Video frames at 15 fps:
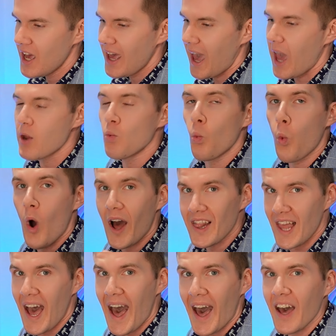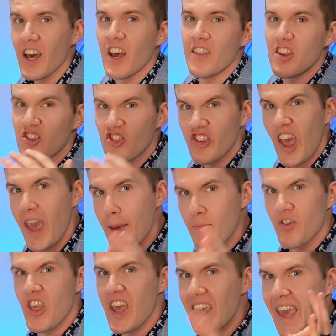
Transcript: and voila, the same thing